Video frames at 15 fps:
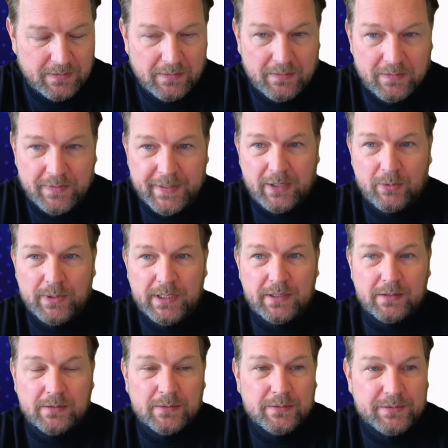There we
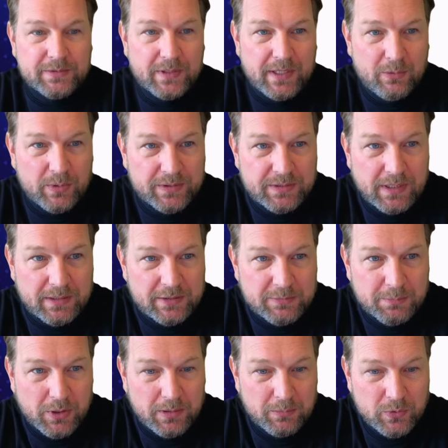go. So that was not a
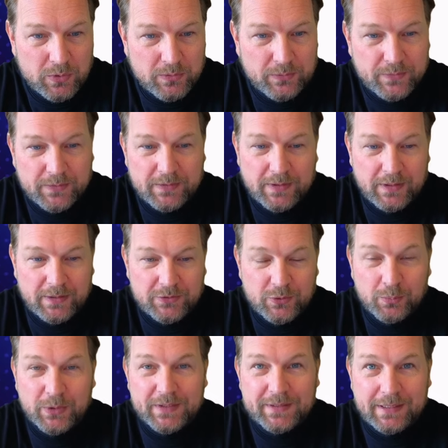smart move to
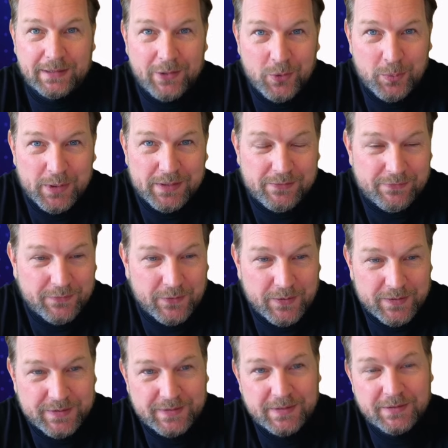press that low button
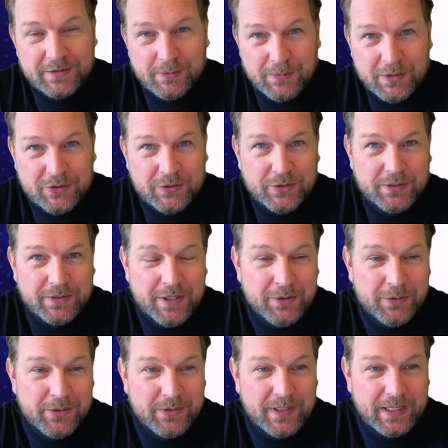first. So make sure you don't
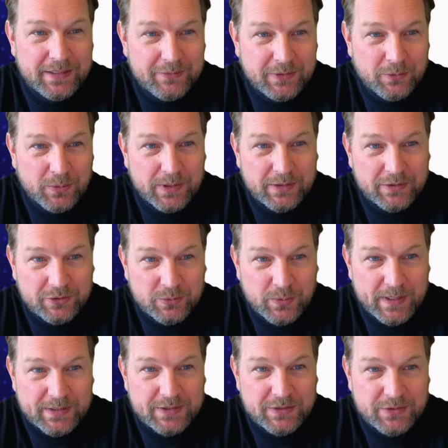do that if you want to
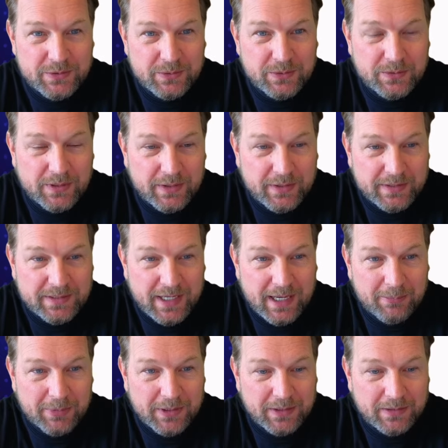switch to another
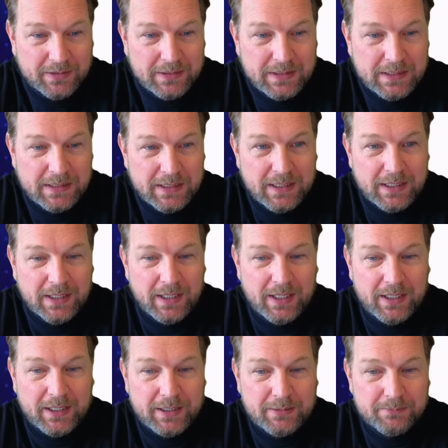tab here.
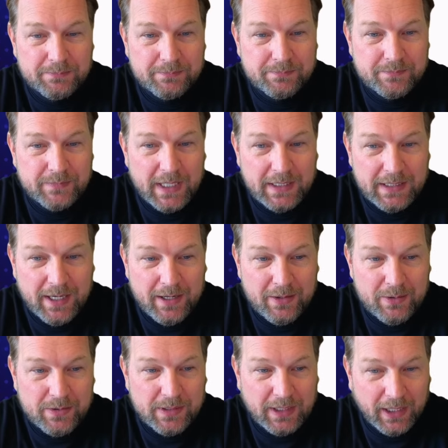
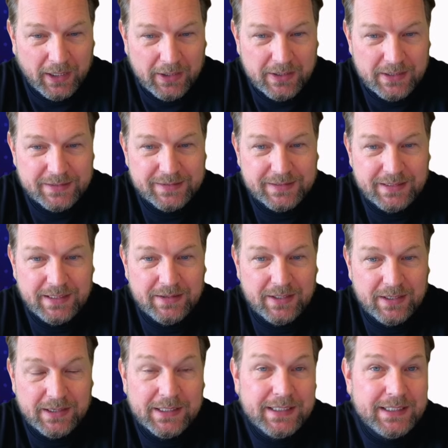Anyhow, here you can see the
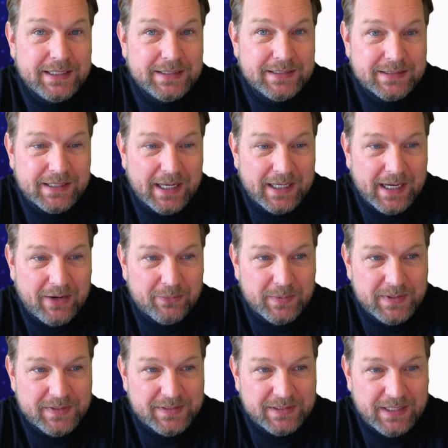leads that have been
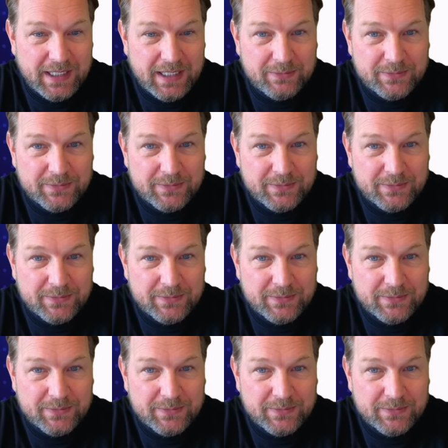saved.